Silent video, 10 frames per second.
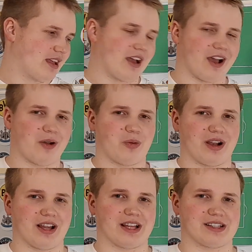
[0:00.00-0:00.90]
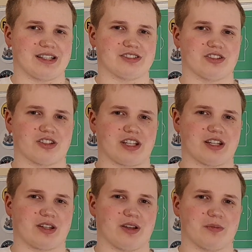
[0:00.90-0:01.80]
At least not
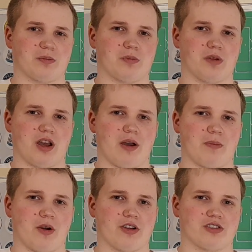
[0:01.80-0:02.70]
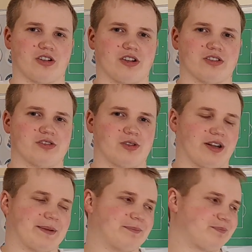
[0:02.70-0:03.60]
get the point or
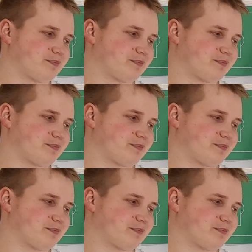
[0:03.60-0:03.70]
three.